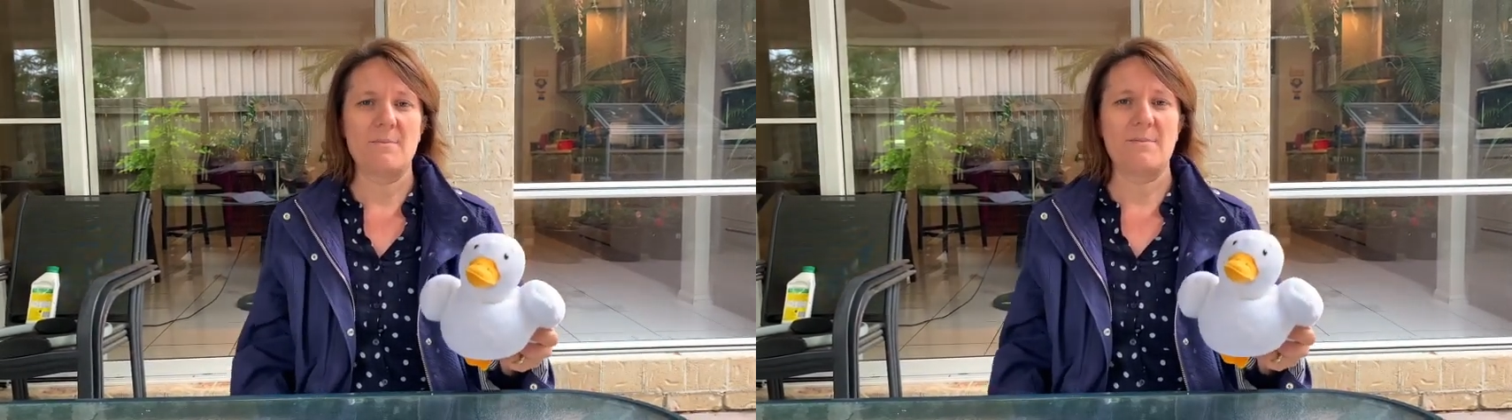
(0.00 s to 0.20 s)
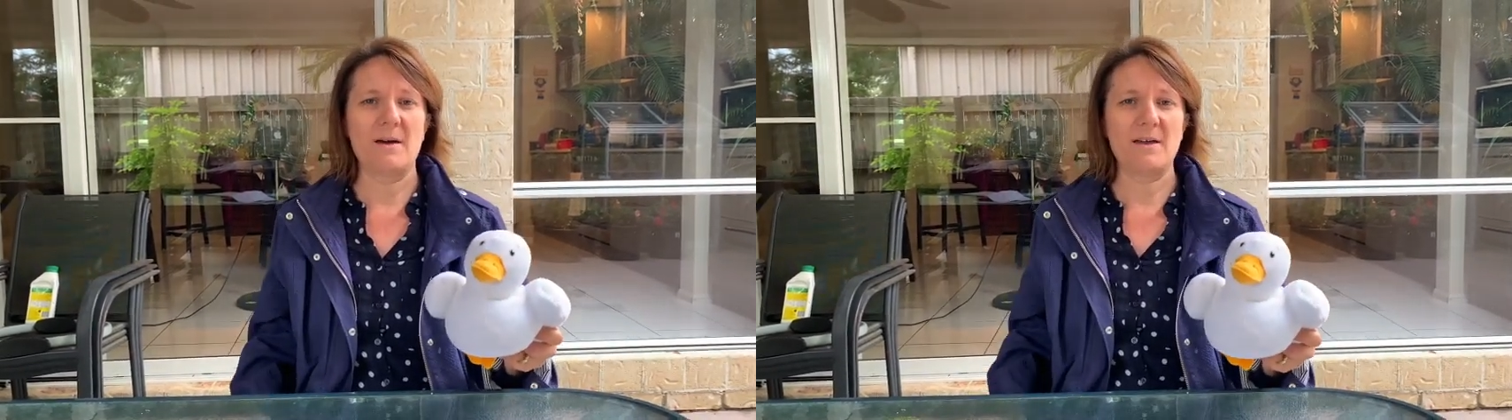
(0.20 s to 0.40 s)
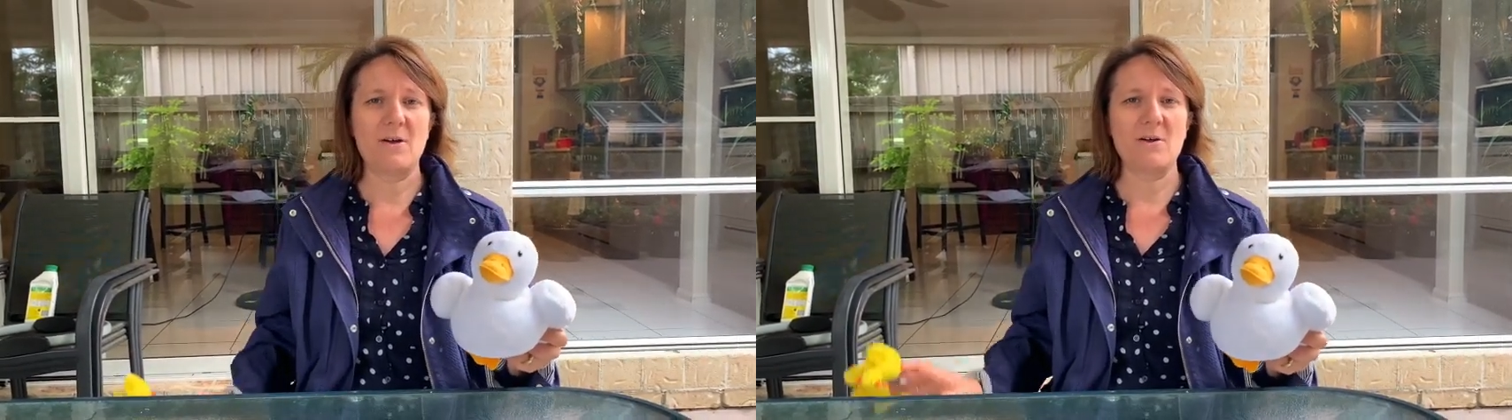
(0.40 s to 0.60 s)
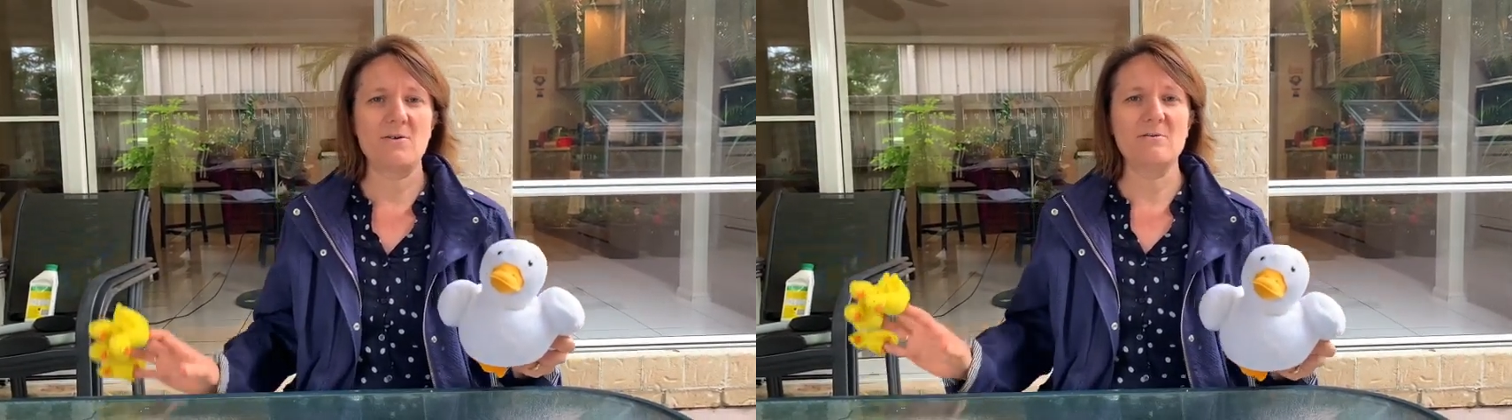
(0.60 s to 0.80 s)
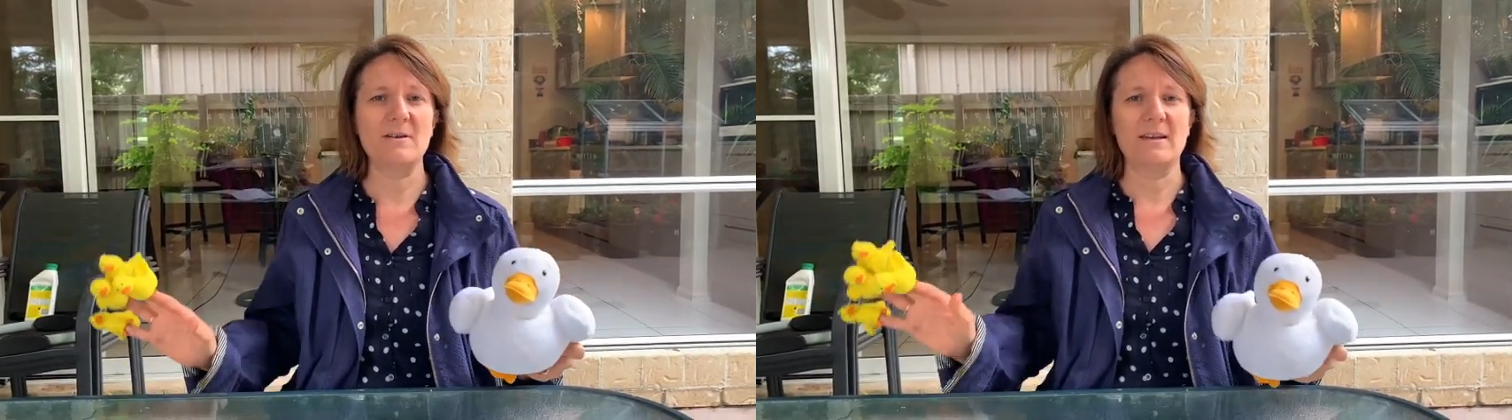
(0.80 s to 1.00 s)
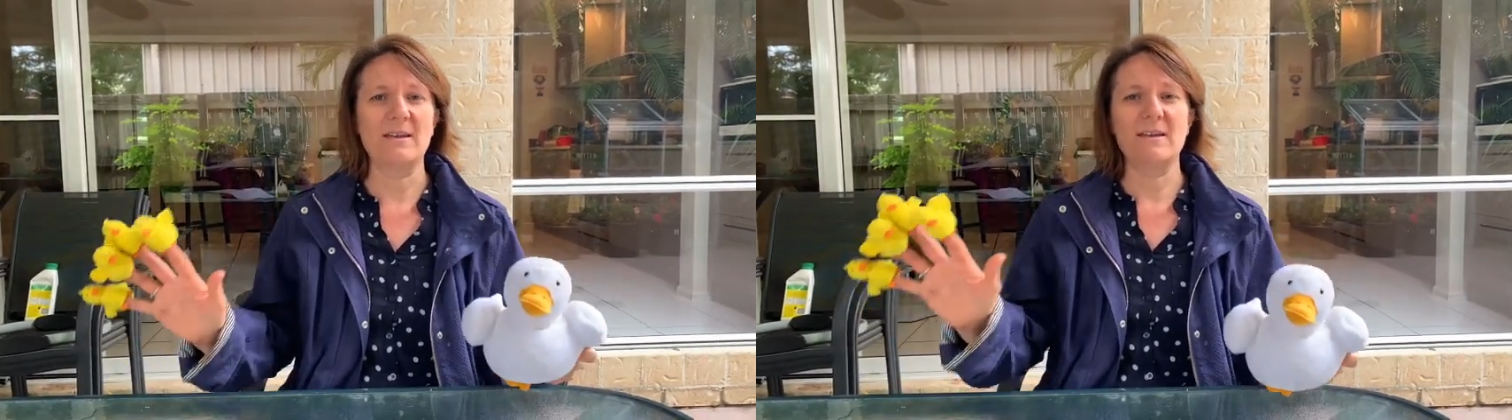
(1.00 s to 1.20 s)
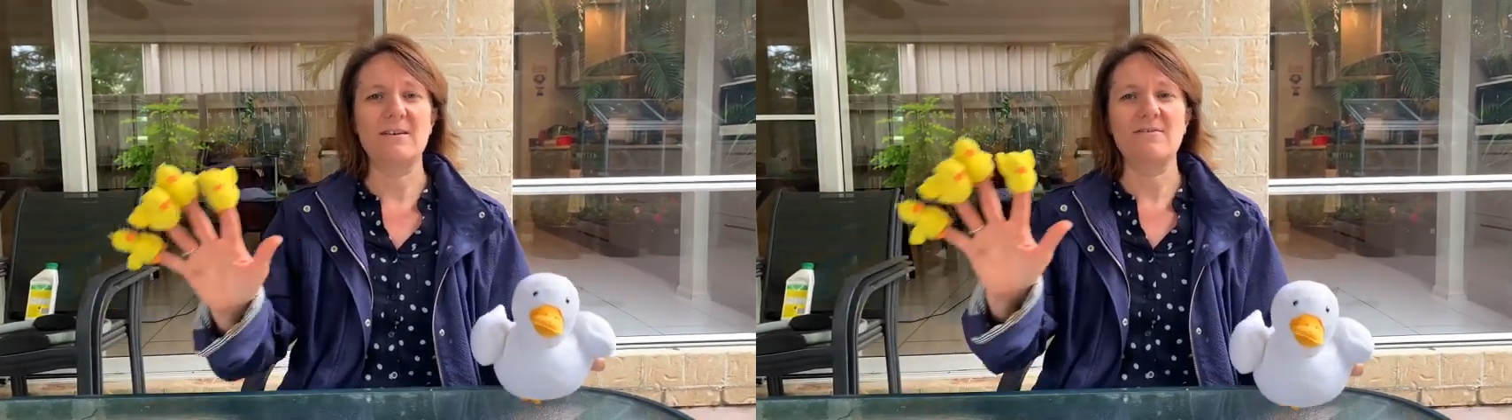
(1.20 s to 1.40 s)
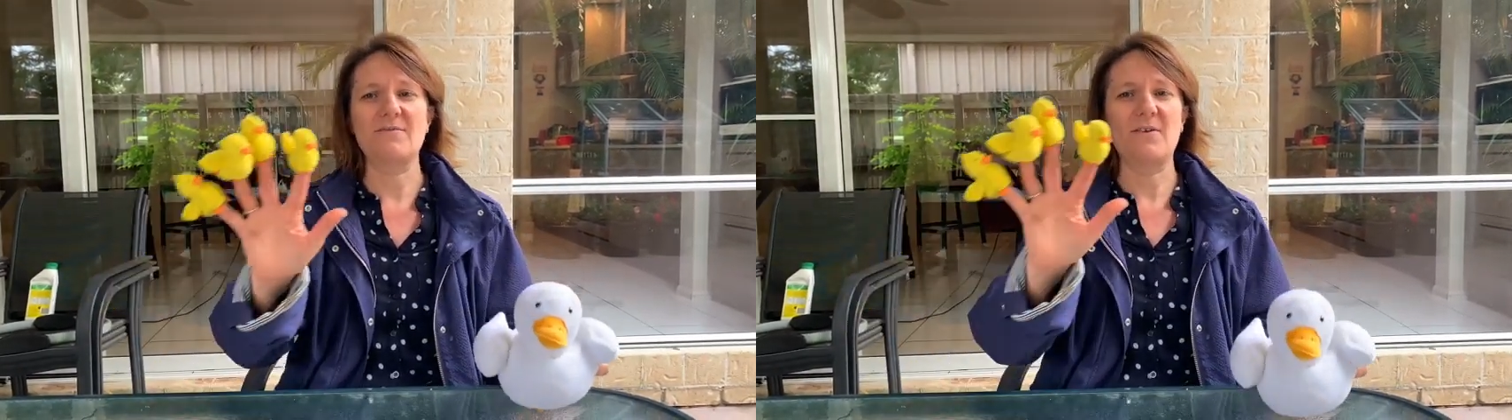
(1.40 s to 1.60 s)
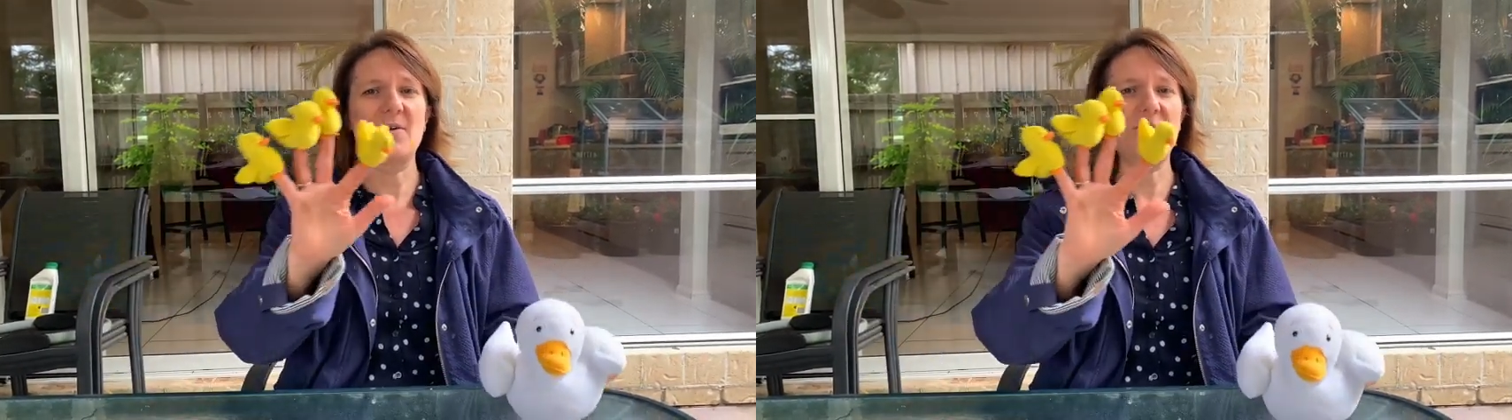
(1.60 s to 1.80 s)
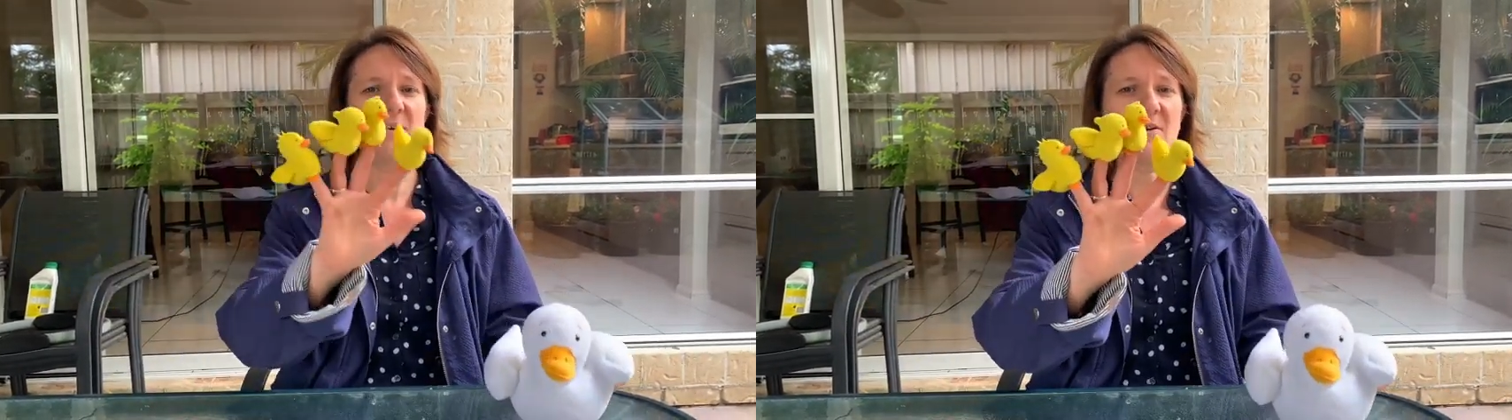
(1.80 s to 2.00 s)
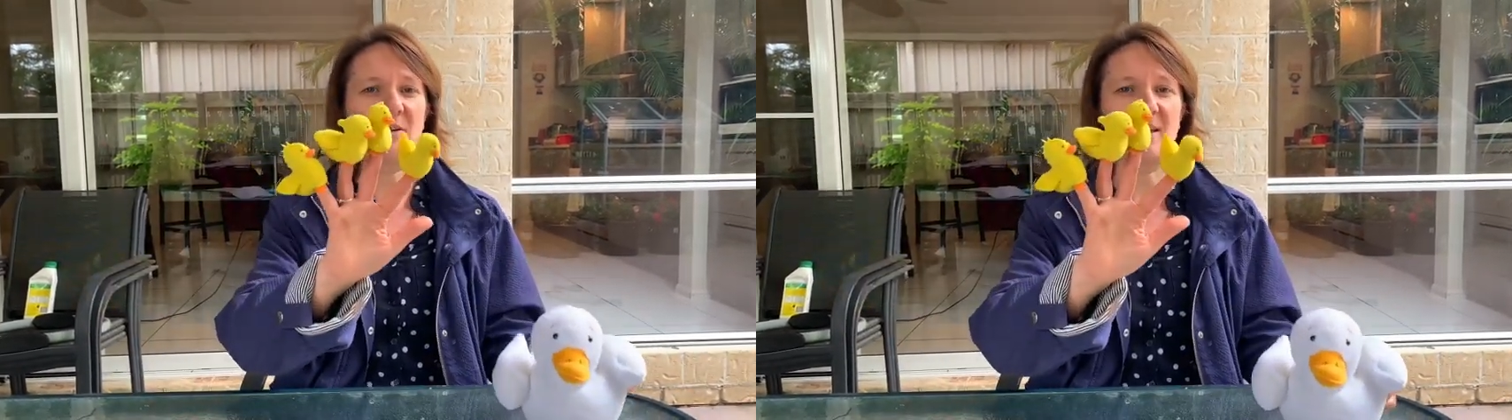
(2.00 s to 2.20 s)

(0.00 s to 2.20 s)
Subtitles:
but only 4